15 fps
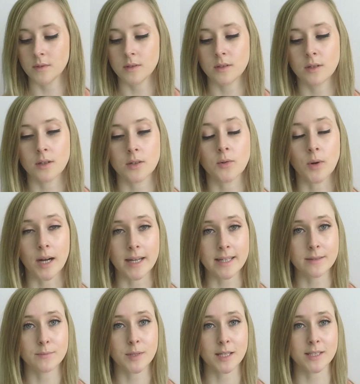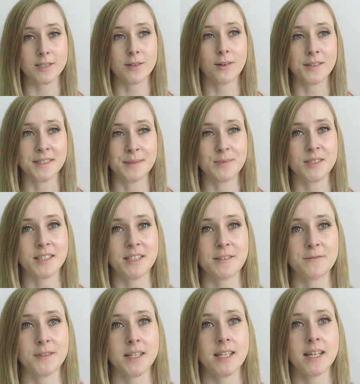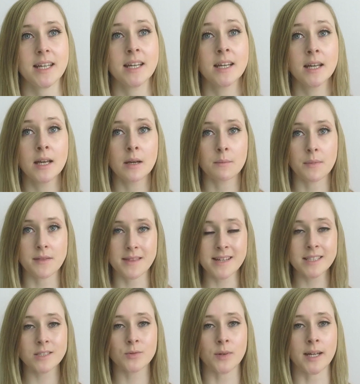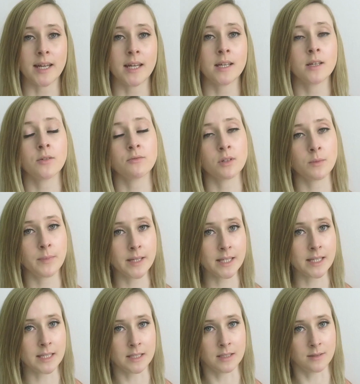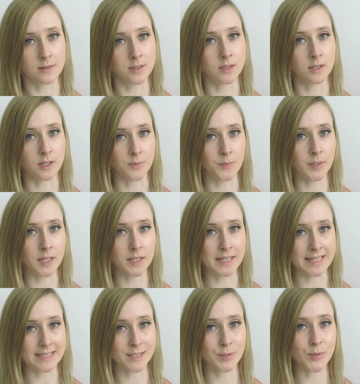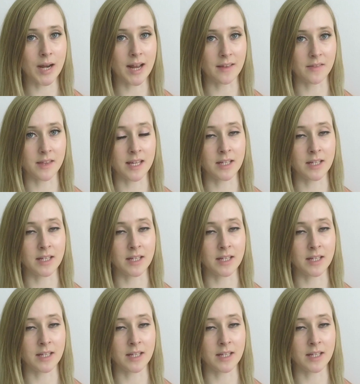not quite, because your arms are differently. But this way you will begin to start building strength